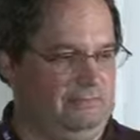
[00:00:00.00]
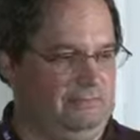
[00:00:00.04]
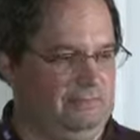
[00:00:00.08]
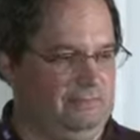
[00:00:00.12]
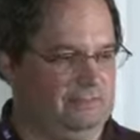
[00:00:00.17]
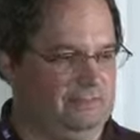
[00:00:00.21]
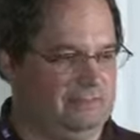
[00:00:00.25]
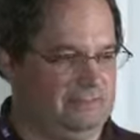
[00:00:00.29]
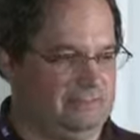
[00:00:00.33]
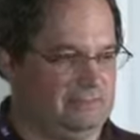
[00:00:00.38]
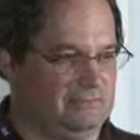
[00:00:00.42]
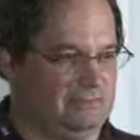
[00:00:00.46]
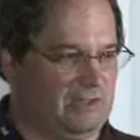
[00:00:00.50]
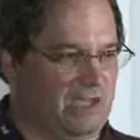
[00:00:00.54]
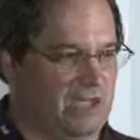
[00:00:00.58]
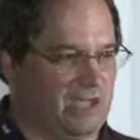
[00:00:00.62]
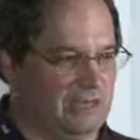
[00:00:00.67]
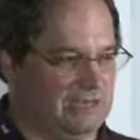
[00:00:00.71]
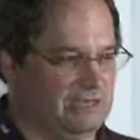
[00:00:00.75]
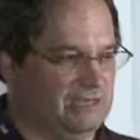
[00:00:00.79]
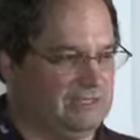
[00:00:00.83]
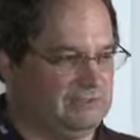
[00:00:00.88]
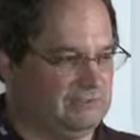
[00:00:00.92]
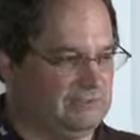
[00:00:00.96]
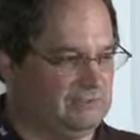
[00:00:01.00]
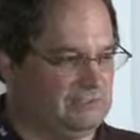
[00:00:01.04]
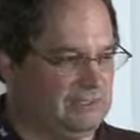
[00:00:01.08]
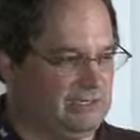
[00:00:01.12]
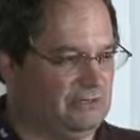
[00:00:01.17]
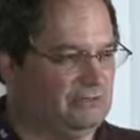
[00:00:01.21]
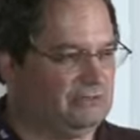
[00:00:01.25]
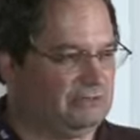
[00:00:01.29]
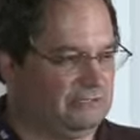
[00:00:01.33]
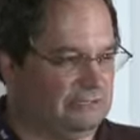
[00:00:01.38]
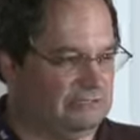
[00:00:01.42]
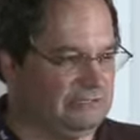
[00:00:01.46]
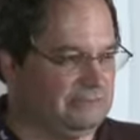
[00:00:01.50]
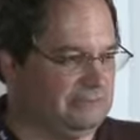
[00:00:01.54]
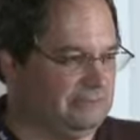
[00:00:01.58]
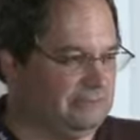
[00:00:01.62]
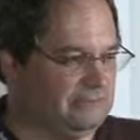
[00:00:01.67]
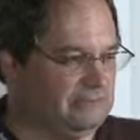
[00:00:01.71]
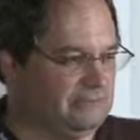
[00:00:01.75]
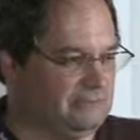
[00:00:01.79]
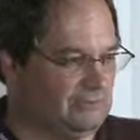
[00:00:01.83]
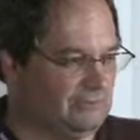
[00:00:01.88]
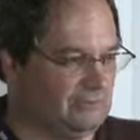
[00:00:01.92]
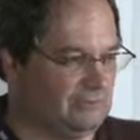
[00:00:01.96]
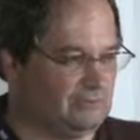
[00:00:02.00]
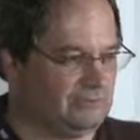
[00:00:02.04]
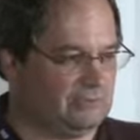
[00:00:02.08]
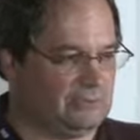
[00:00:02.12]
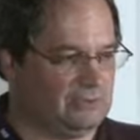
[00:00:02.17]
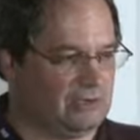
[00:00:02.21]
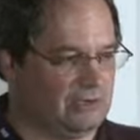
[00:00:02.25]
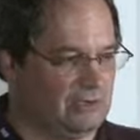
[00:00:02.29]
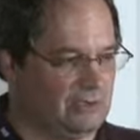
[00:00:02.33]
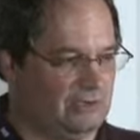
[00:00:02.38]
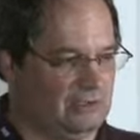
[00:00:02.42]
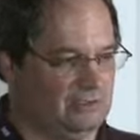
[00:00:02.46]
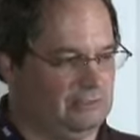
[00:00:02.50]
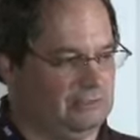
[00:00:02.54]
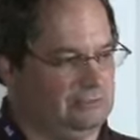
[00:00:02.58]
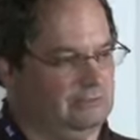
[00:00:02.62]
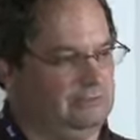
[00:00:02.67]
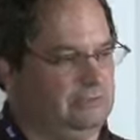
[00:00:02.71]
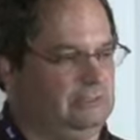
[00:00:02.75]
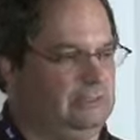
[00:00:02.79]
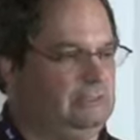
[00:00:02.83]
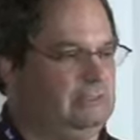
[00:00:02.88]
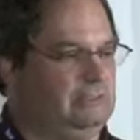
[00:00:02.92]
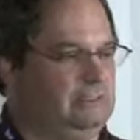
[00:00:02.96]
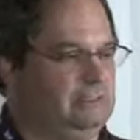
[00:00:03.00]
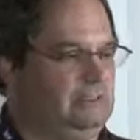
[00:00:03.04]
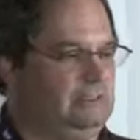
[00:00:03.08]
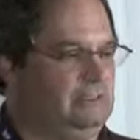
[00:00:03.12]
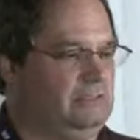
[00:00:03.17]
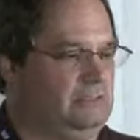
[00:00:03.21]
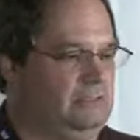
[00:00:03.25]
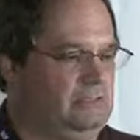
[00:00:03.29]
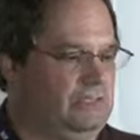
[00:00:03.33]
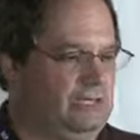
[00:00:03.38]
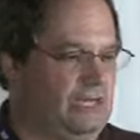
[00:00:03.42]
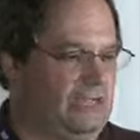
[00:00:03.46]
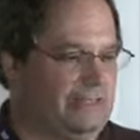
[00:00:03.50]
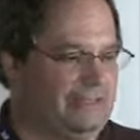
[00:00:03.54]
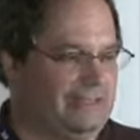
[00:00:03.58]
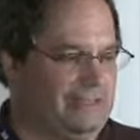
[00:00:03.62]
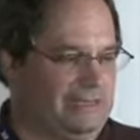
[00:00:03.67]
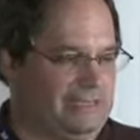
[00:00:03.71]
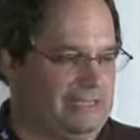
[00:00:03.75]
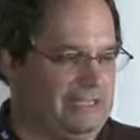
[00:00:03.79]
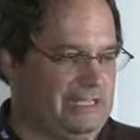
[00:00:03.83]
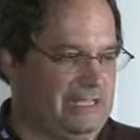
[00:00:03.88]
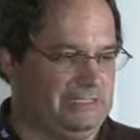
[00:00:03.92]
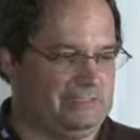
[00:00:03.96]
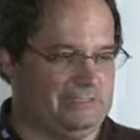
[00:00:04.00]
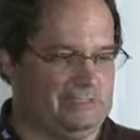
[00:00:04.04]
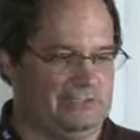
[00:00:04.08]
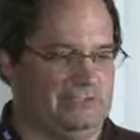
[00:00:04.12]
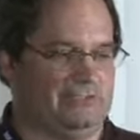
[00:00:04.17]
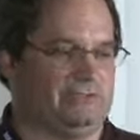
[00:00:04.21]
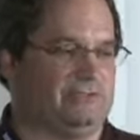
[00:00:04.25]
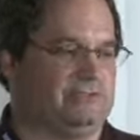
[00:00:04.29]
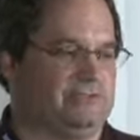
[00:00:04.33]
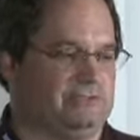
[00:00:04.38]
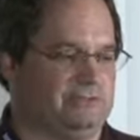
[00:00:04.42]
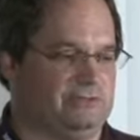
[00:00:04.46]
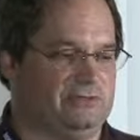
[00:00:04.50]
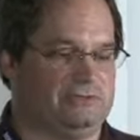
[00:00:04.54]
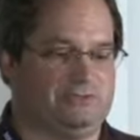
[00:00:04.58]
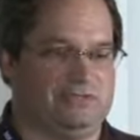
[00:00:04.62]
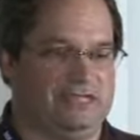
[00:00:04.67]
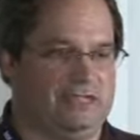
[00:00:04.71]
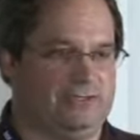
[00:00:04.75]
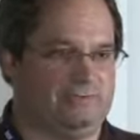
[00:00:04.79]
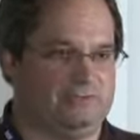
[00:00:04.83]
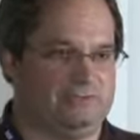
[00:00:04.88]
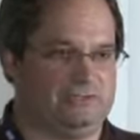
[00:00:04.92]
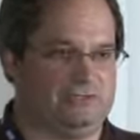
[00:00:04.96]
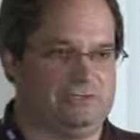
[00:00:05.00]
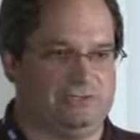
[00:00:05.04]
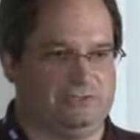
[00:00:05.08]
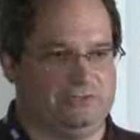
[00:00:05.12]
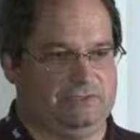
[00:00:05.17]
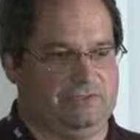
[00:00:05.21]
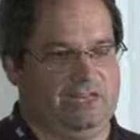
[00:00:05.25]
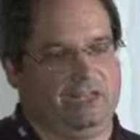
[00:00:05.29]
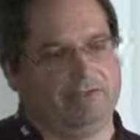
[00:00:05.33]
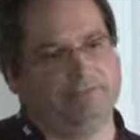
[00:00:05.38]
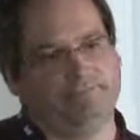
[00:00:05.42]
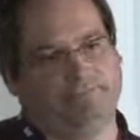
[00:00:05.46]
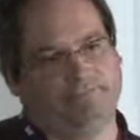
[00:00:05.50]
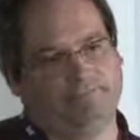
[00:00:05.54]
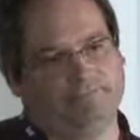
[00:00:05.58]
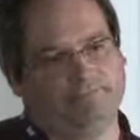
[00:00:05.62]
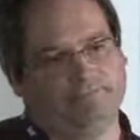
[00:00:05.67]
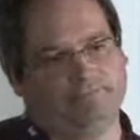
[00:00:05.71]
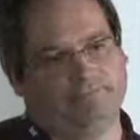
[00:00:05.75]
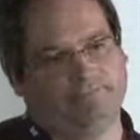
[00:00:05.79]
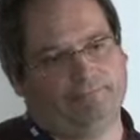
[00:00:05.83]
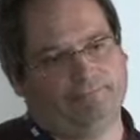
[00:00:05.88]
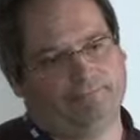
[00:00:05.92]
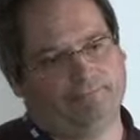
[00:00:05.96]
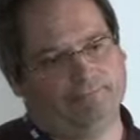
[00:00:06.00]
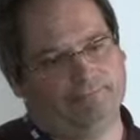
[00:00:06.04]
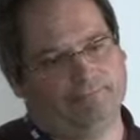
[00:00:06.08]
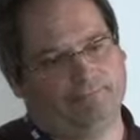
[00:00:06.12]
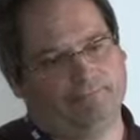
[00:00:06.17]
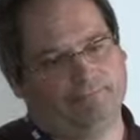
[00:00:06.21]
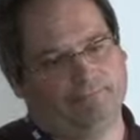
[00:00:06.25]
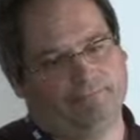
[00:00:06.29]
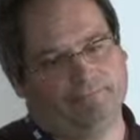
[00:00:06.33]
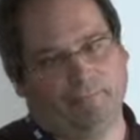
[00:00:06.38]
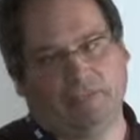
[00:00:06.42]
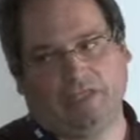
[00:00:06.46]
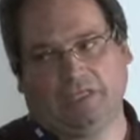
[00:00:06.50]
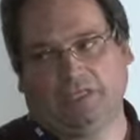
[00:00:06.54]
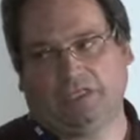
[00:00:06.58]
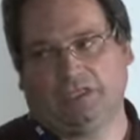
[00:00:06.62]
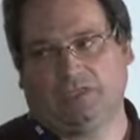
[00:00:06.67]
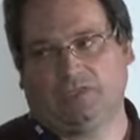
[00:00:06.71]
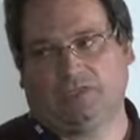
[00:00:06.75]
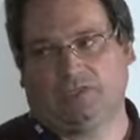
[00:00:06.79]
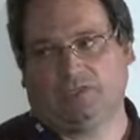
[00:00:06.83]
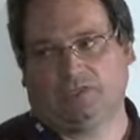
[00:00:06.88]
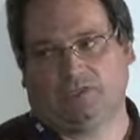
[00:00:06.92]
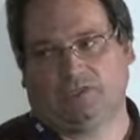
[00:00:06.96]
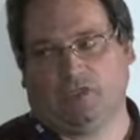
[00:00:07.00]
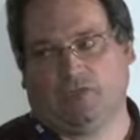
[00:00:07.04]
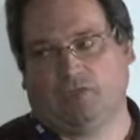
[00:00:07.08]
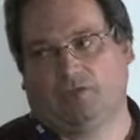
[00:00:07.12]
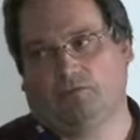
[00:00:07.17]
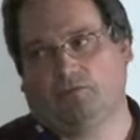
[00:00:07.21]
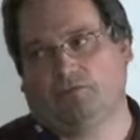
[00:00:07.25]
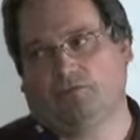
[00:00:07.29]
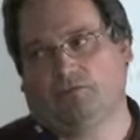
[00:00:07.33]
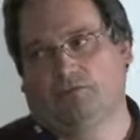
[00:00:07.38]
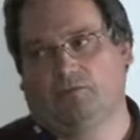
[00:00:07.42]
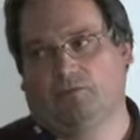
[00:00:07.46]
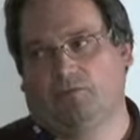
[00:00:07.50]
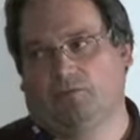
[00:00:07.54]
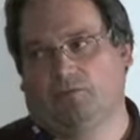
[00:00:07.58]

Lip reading: that's not necessarily in Solr at all, that authenticates a user and obtains a username. So,